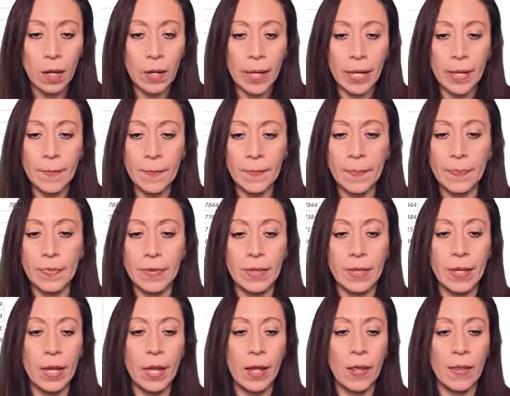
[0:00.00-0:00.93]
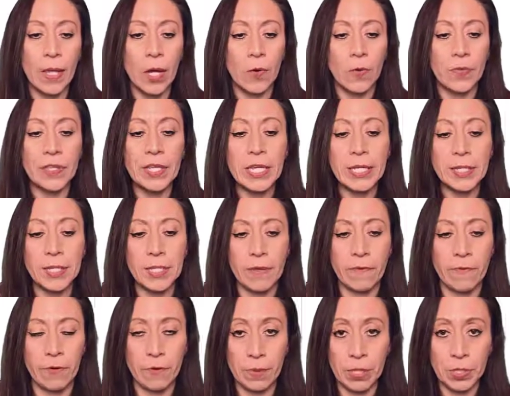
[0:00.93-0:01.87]
Okay, now this is
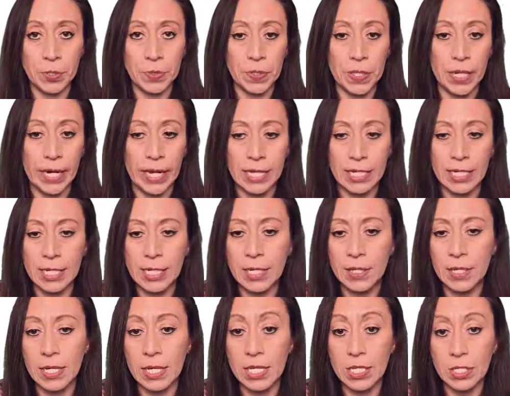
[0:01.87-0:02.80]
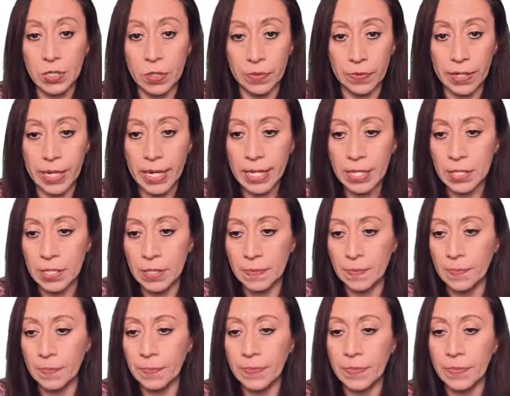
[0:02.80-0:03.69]
the information that I need, is correct.